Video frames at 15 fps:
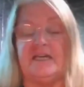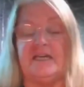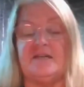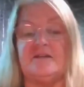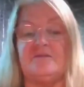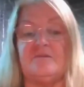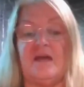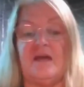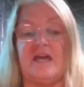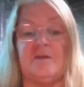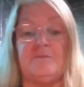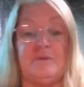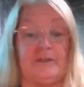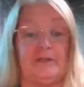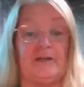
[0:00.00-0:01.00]
he
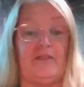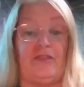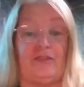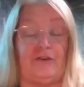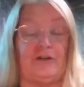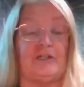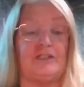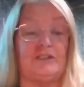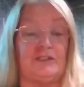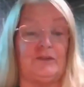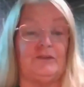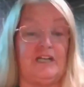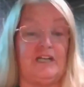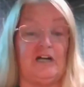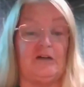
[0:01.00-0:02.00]
buried
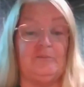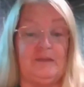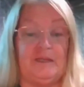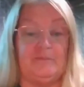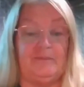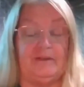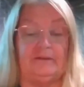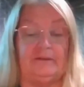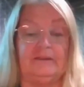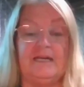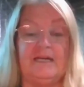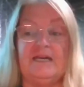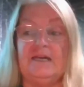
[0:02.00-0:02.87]
32 young people.